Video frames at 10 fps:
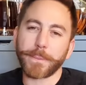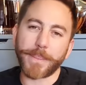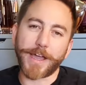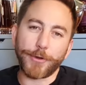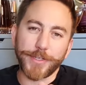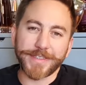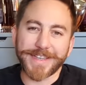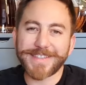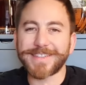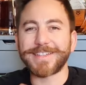I already
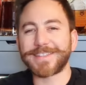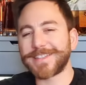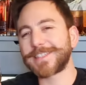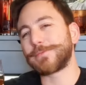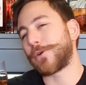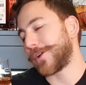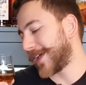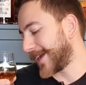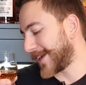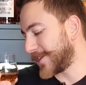tasted it. This is more
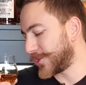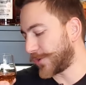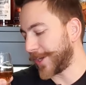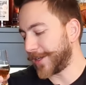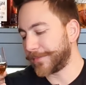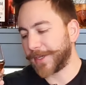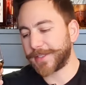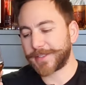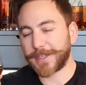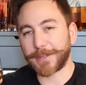like enjoying.
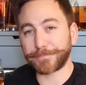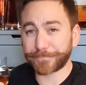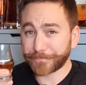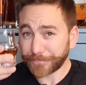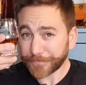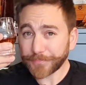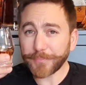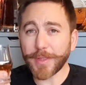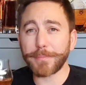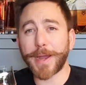But
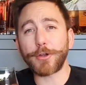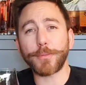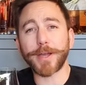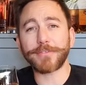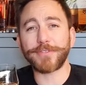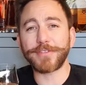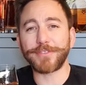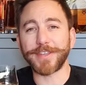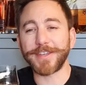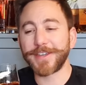Benromach
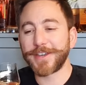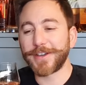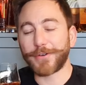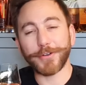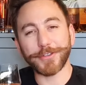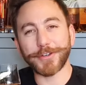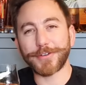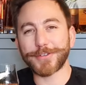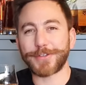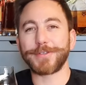50. On the
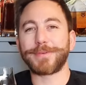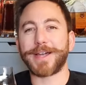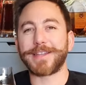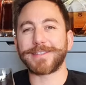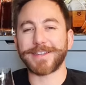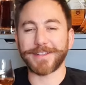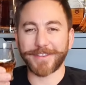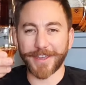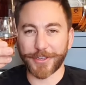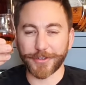nose, on the palate. And
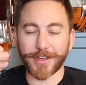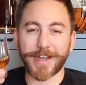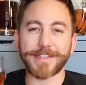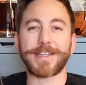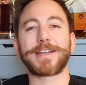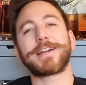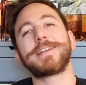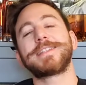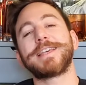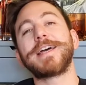thank you guys, like I
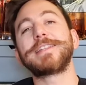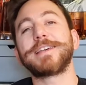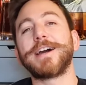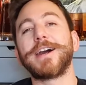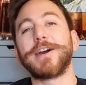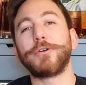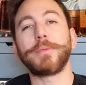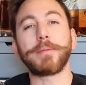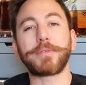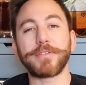said on
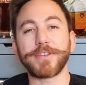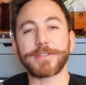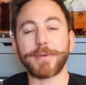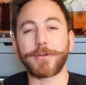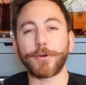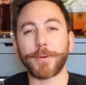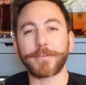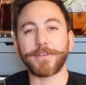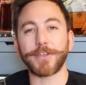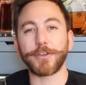my previous
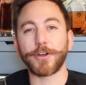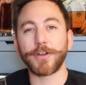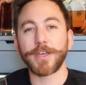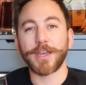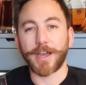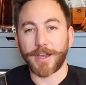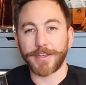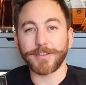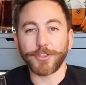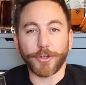Benromach video,
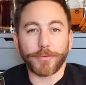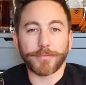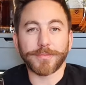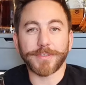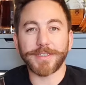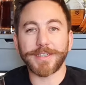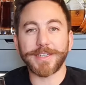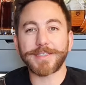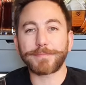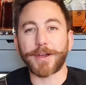you know,
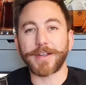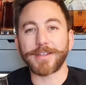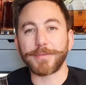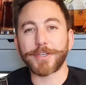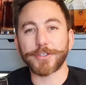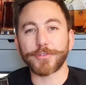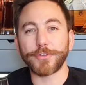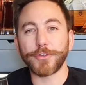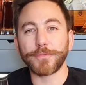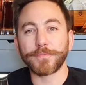it's partly because of
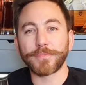you.